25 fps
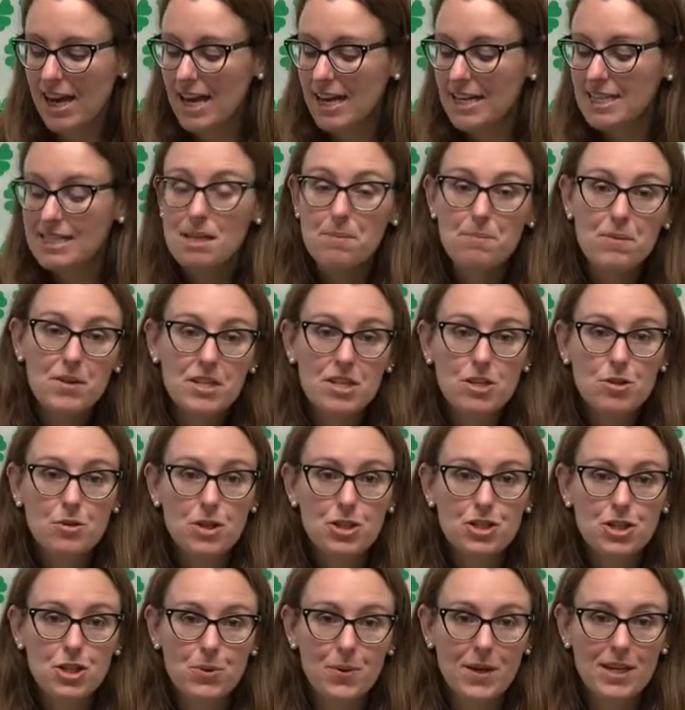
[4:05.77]
Something you can
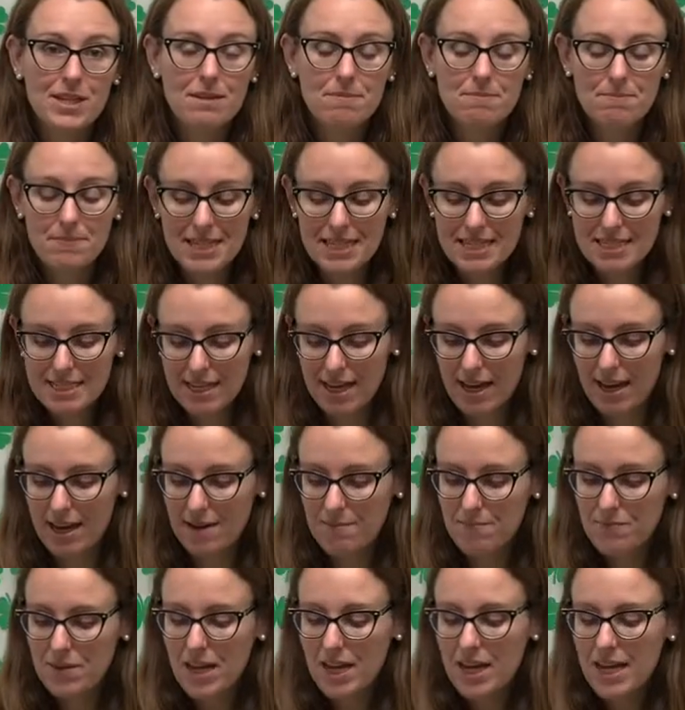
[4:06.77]
do in the
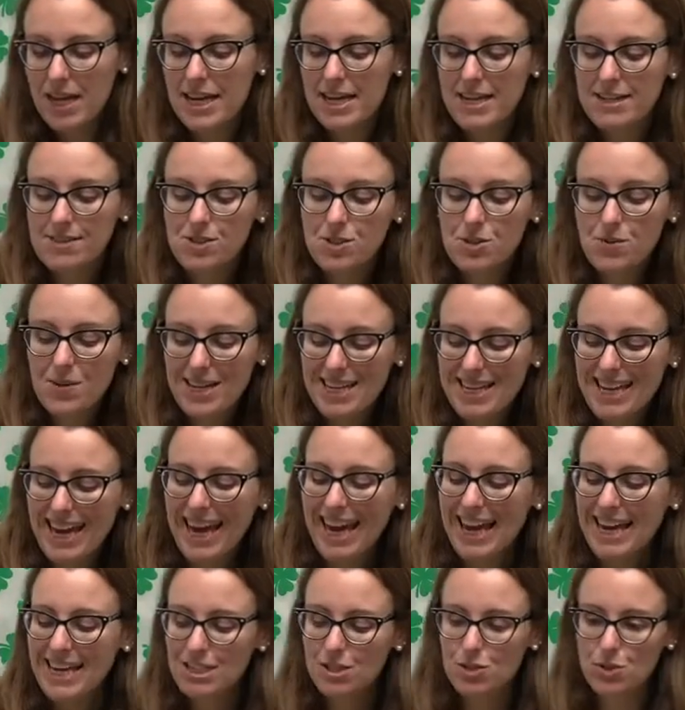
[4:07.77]
meantime is you can
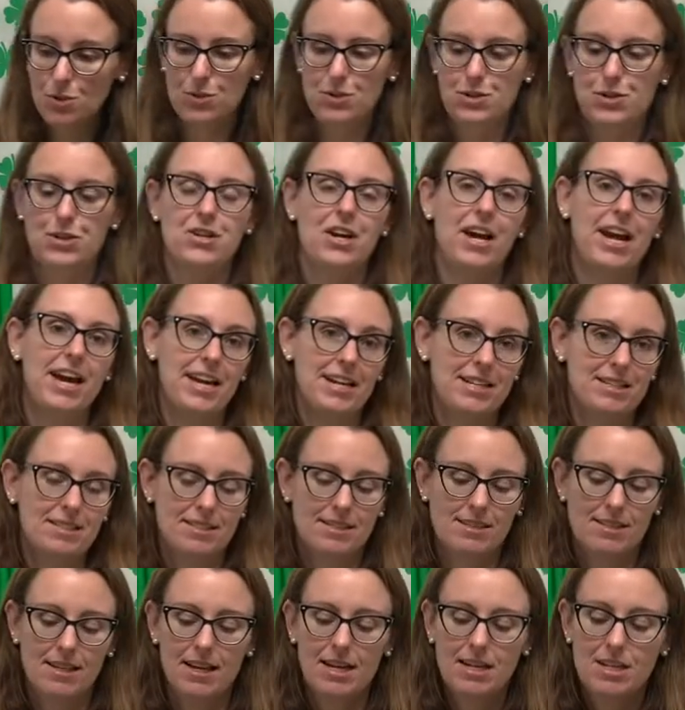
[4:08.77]
candle your
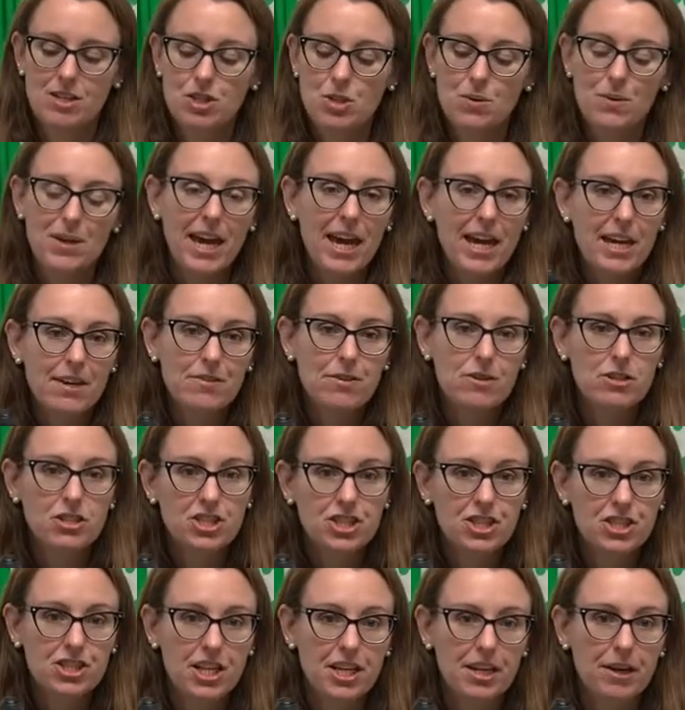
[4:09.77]
eggs. So a candle is
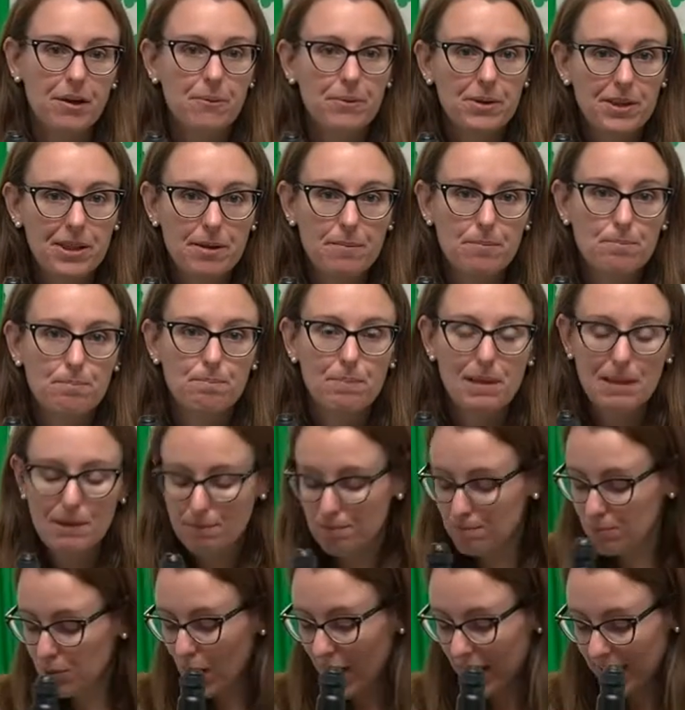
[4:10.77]
just like a really
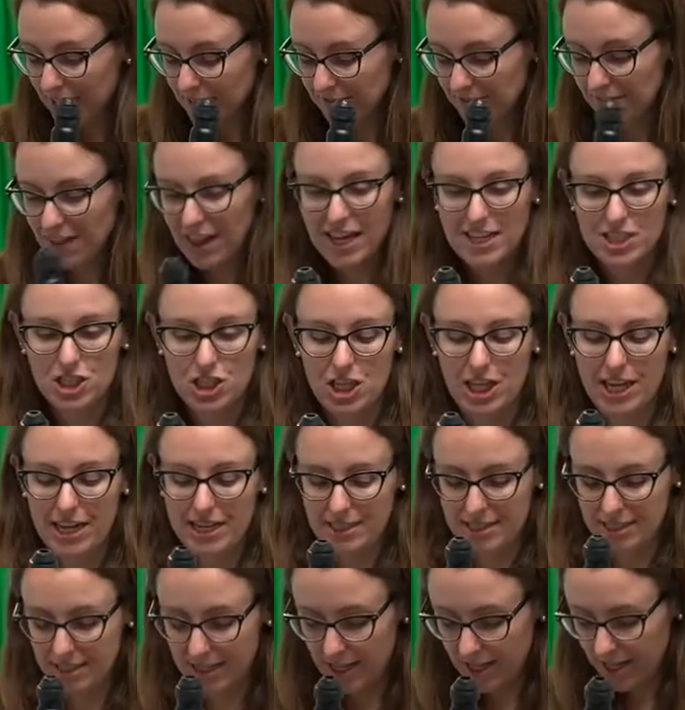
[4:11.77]
bright flashlight.